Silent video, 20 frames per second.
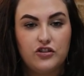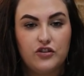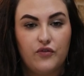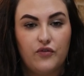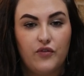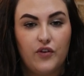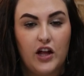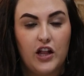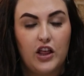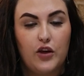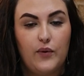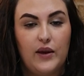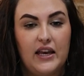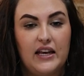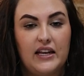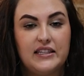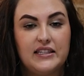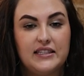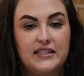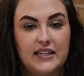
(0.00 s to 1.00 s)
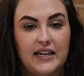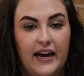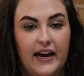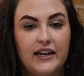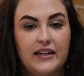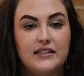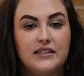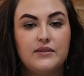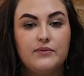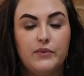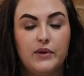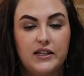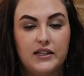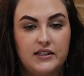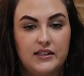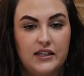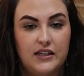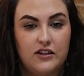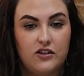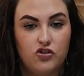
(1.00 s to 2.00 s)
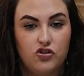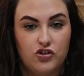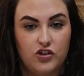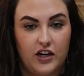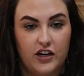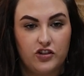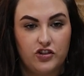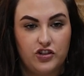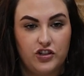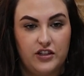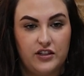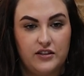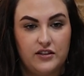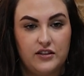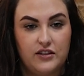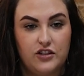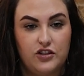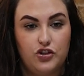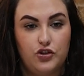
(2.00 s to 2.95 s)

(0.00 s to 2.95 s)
to follow exact mixing instructions